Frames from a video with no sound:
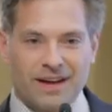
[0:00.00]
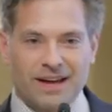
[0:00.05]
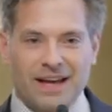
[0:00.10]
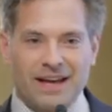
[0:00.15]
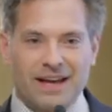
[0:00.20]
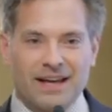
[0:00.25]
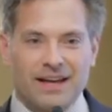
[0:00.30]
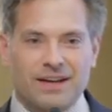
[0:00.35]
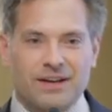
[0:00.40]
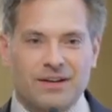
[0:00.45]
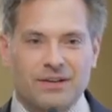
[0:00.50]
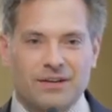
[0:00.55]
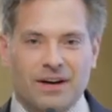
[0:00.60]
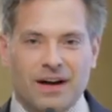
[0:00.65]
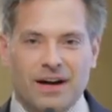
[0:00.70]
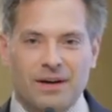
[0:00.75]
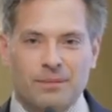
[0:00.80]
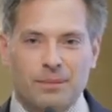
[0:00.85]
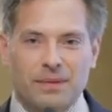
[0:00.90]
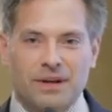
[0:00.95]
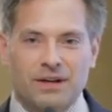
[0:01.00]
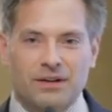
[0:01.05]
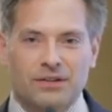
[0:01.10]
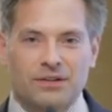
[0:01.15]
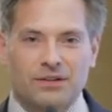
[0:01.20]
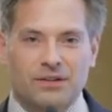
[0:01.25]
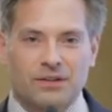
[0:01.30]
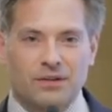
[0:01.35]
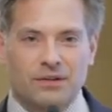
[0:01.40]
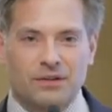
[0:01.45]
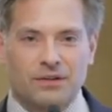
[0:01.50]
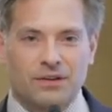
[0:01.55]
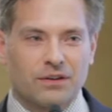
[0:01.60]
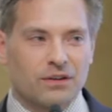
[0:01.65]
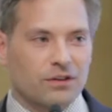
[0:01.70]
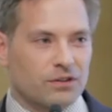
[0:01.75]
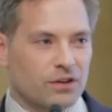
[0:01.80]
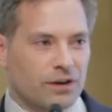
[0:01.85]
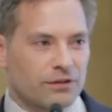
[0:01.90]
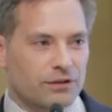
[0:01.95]
And I miss, since
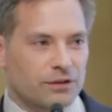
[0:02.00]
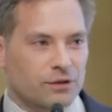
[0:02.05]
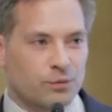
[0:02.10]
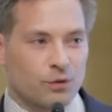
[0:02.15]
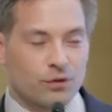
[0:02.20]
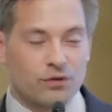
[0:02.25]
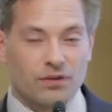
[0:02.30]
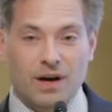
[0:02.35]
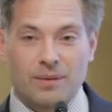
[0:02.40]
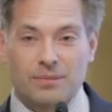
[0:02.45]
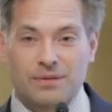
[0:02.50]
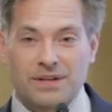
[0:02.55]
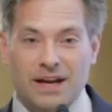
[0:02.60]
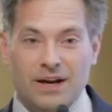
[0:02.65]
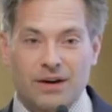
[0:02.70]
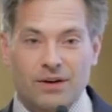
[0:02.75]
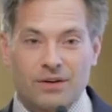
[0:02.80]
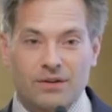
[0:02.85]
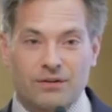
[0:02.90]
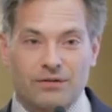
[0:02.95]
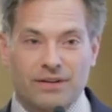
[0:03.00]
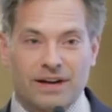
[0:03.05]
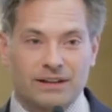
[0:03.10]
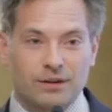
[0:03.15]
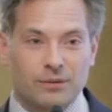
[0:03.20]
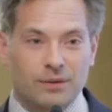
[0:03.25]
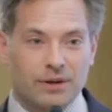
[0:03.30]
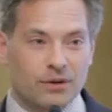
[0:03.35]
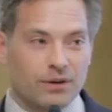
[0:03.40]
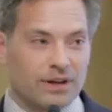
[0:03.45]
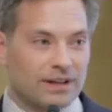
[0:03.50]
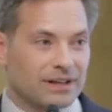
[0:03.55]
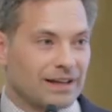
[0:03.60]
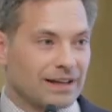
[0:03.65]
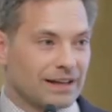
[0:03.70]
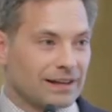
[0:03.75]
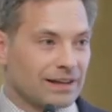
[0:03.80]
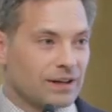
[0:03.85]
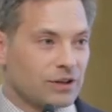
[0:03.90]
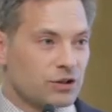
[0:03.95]
his office moved uptown, the fact that we don't get to
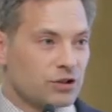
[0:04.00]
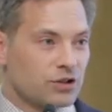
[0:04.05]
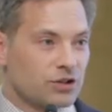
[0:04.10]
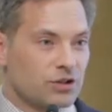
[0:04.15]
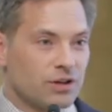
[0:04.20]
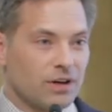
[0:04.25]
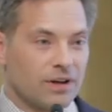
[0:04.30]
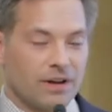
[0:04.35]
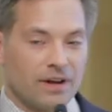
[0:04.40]
get lunch